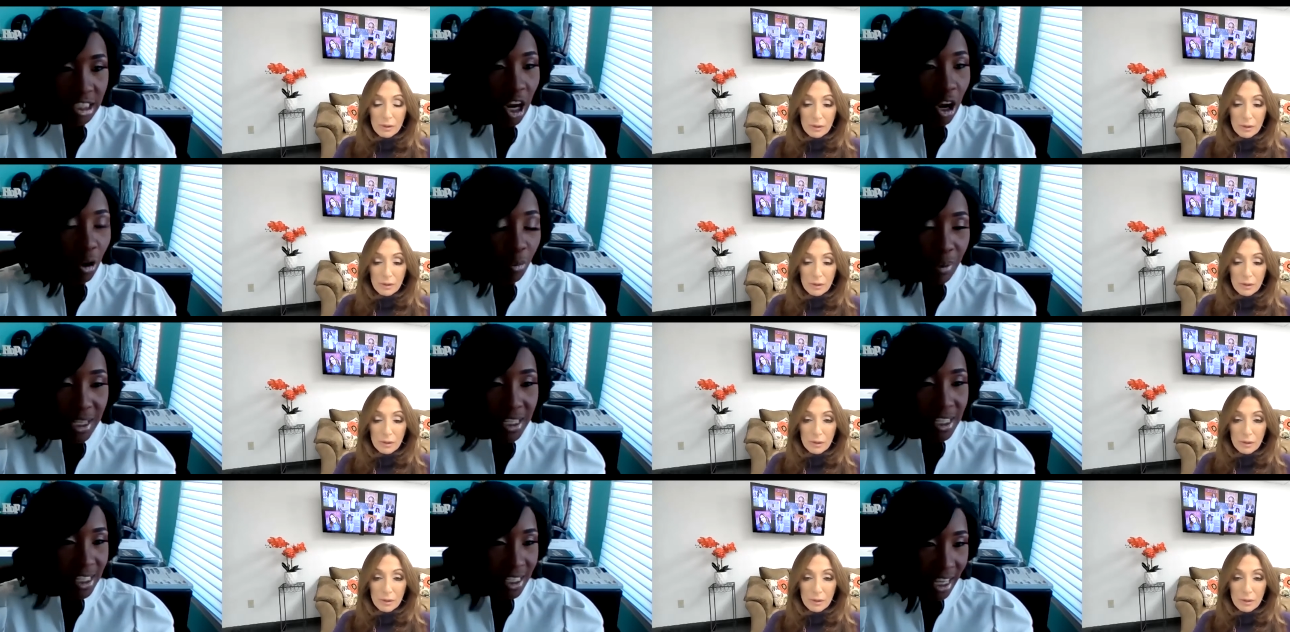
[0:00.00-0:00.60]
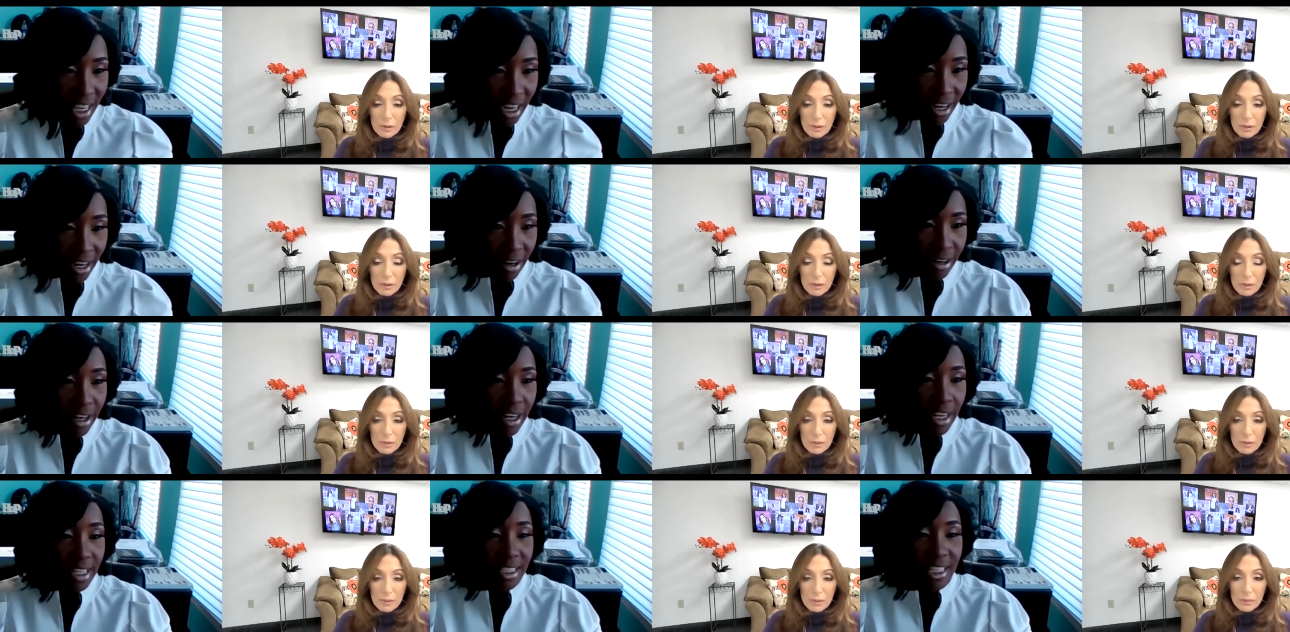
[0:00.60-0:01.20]
Speaker 1: Don't be
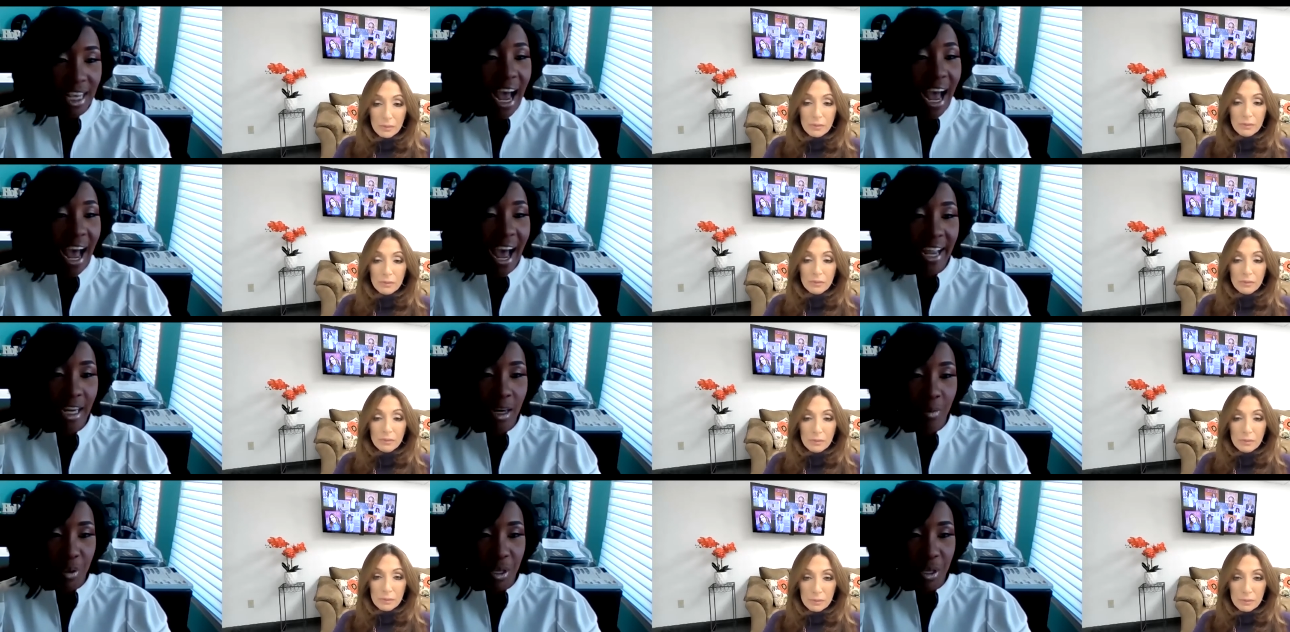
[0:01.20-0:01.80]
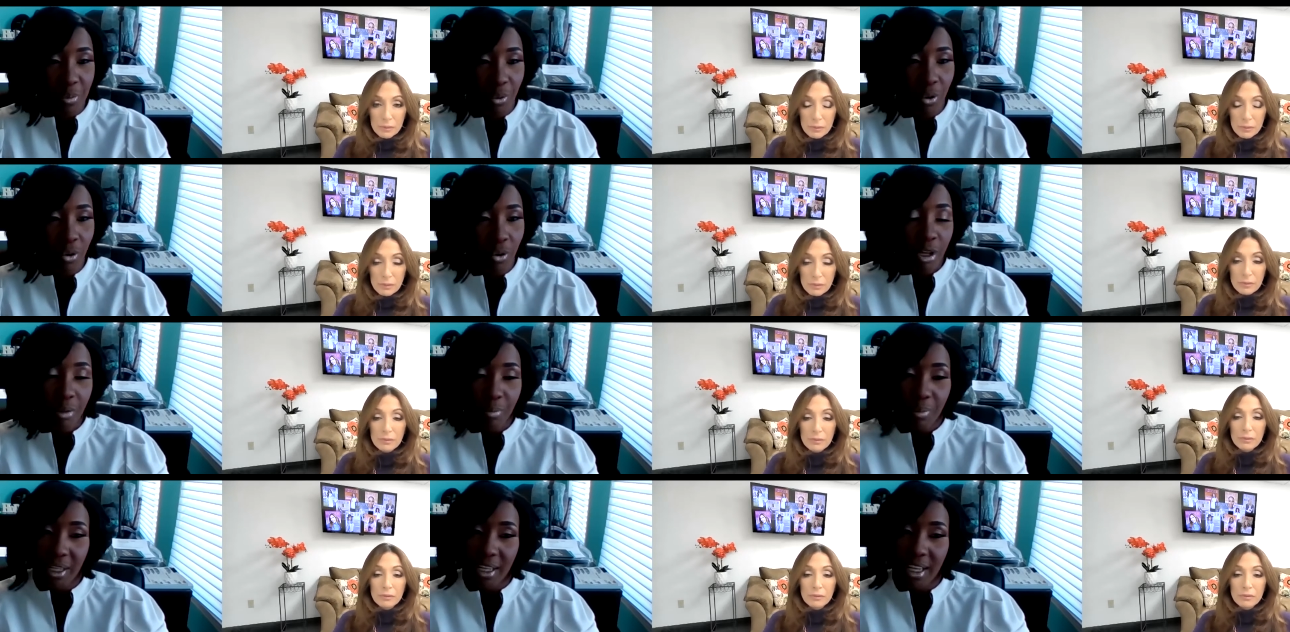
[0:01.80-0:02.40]
scared to hire
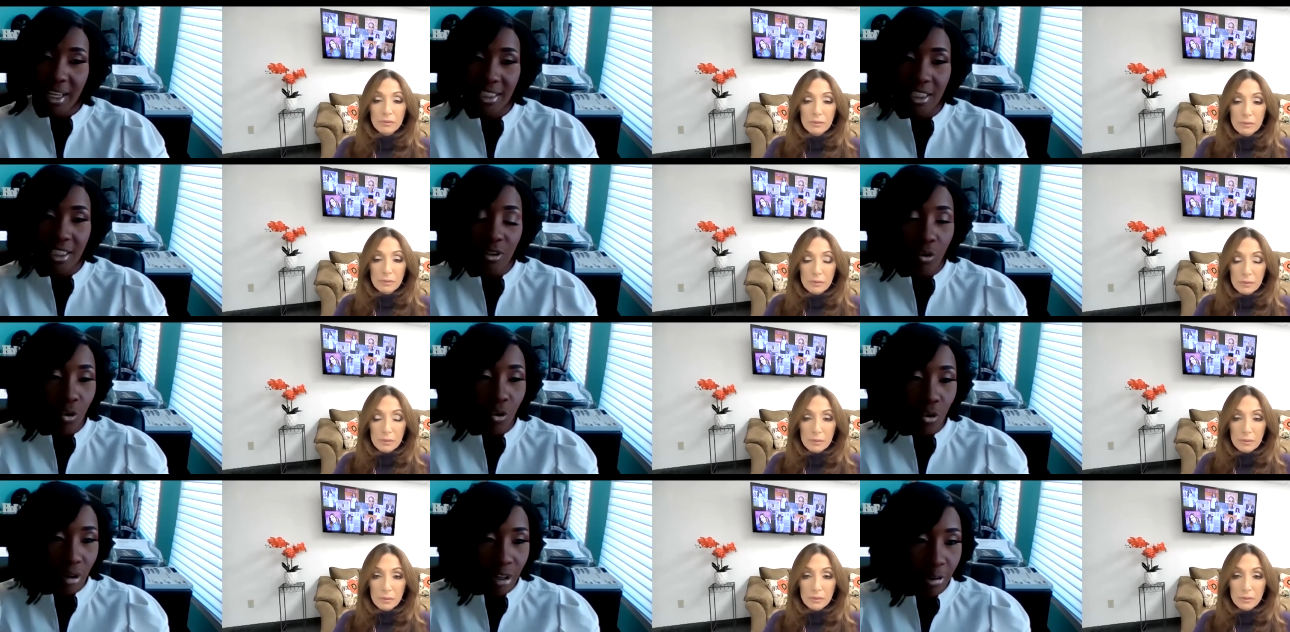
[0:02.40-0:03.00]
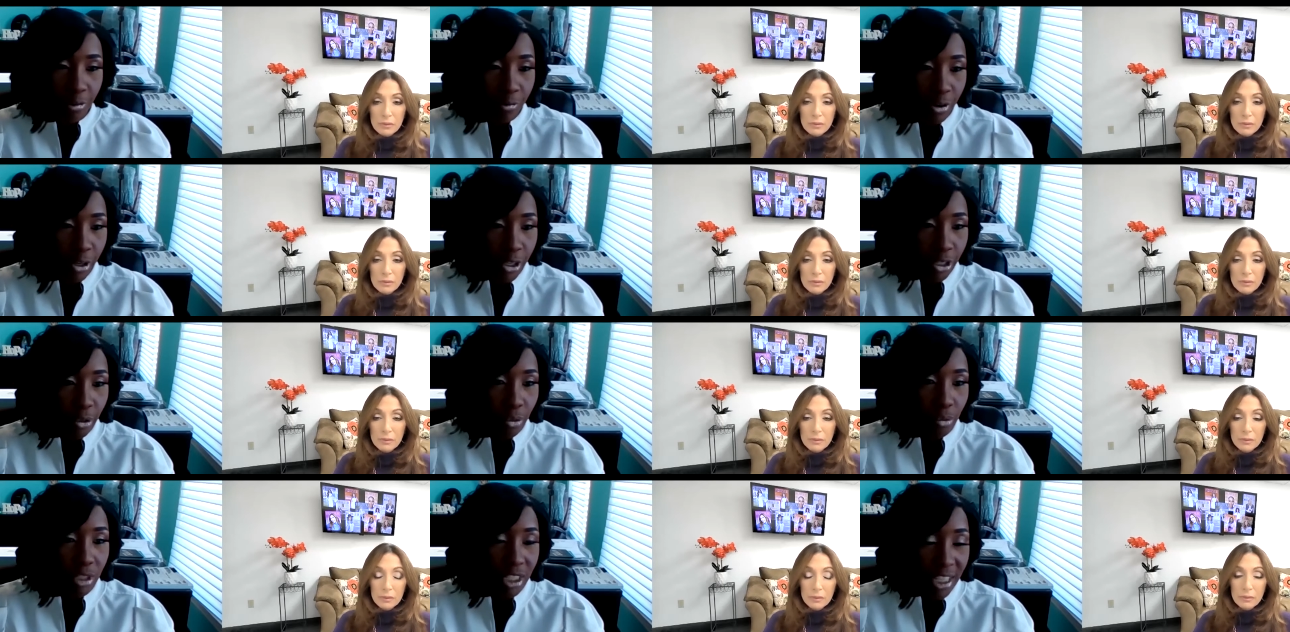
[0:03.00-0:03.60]
people, because in order for
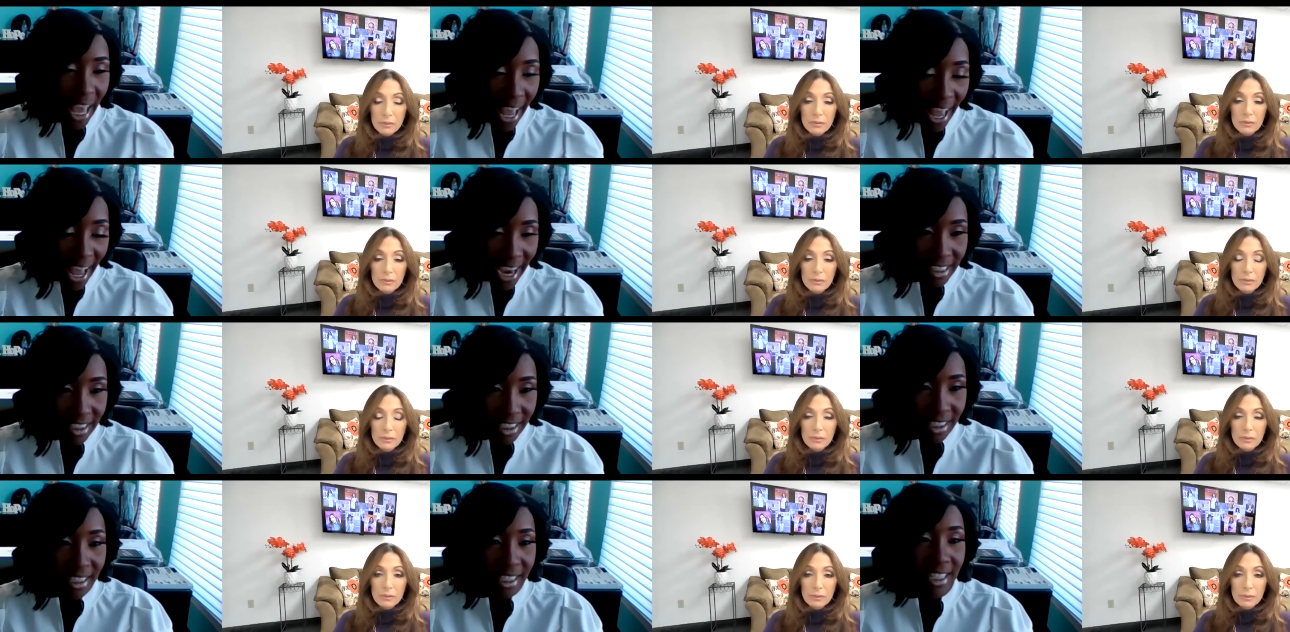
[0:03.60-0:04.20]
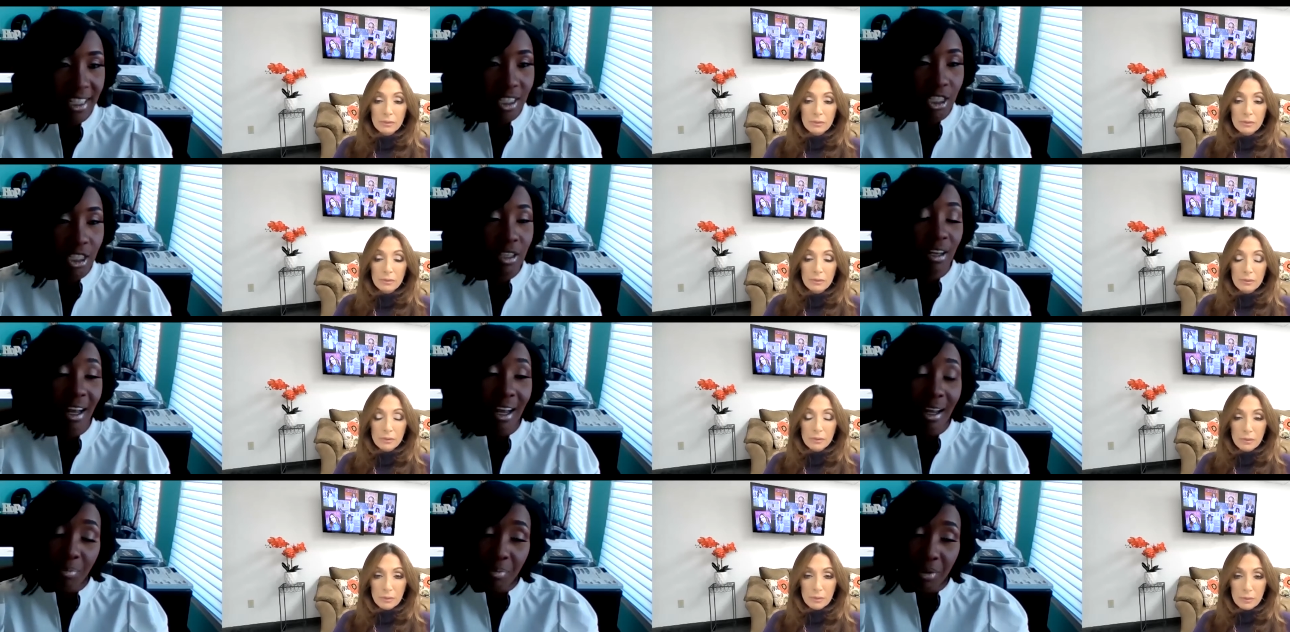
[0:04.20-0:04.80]
you to actually get
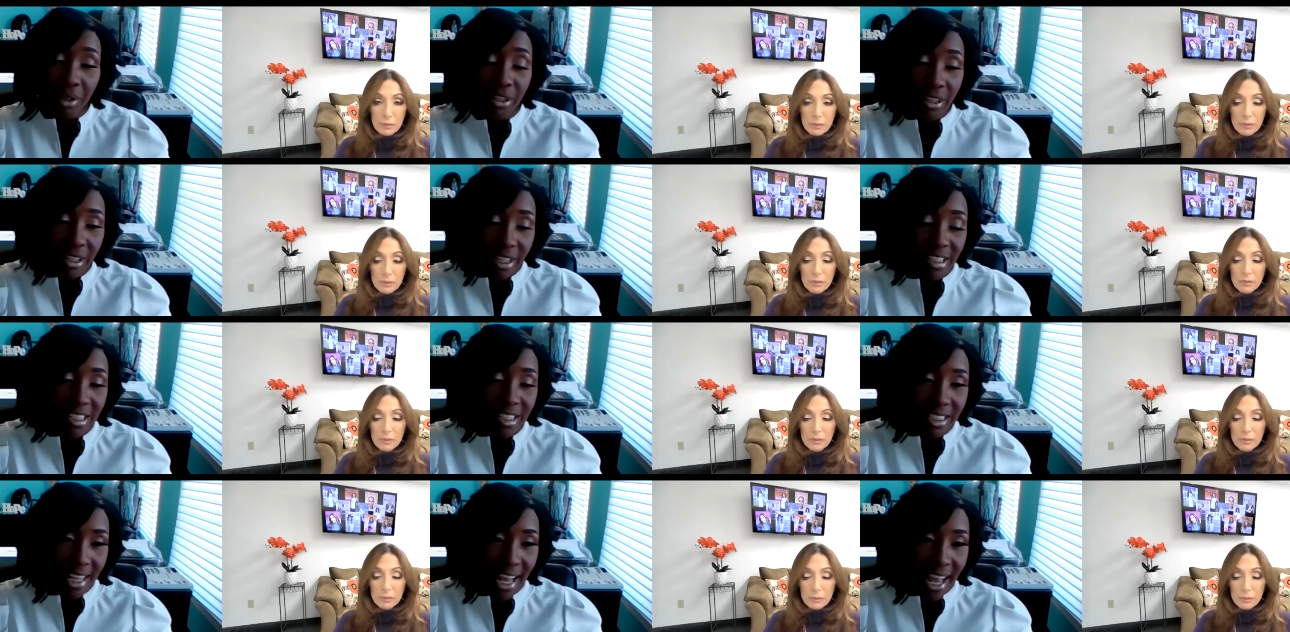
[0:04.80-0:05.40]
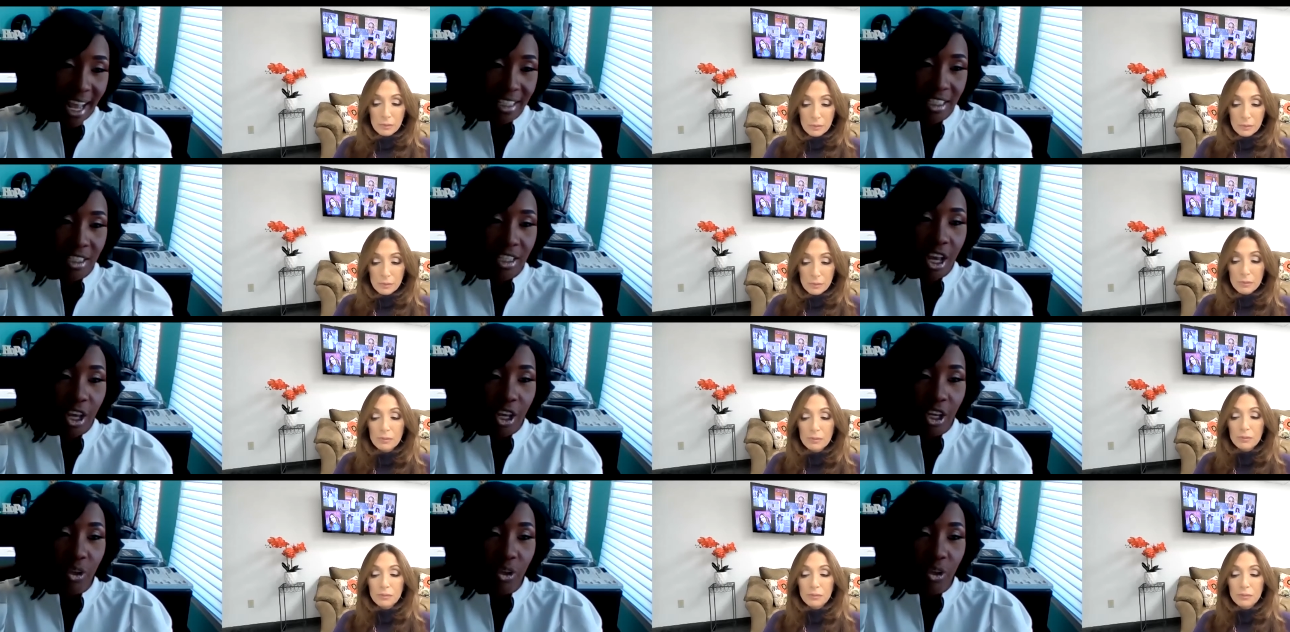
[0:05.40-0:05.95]
to a millionaire status,